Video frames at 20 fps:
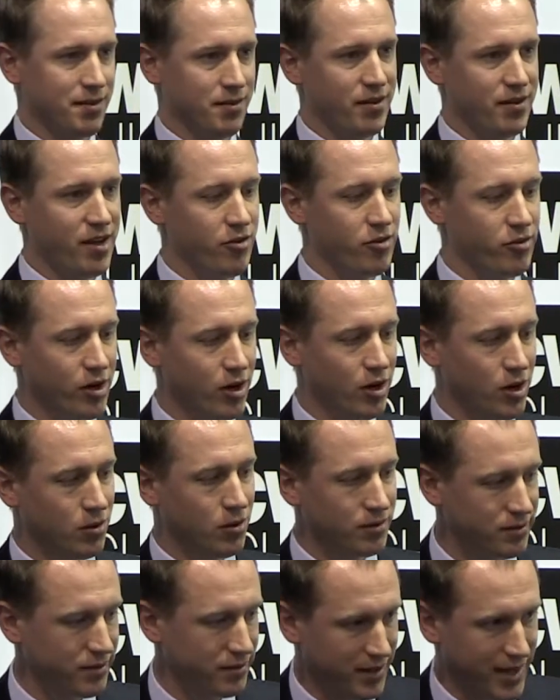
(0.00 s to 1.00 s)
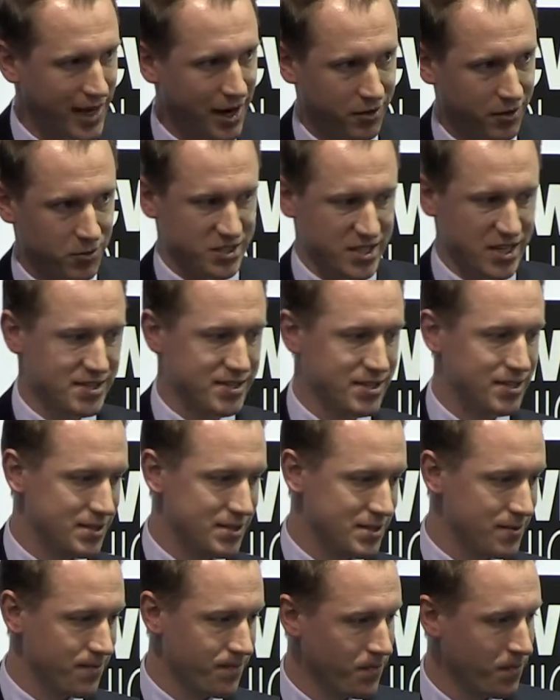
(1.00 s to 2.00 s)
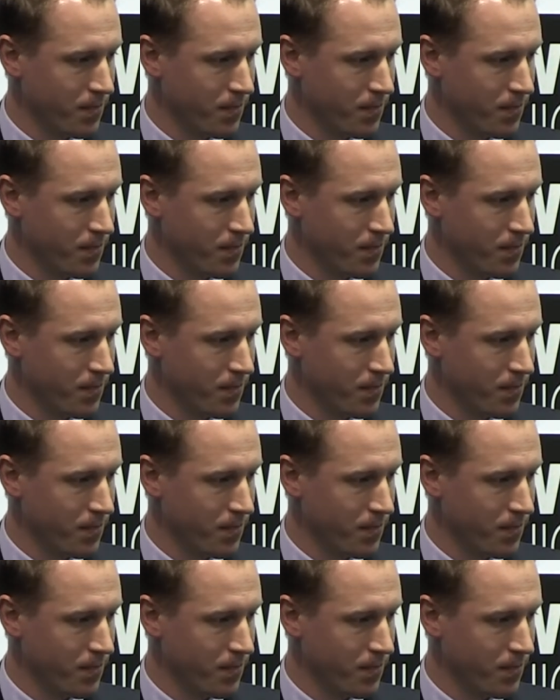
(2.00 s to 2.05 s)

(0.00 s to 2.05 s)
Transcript: There you go, you have the resistance.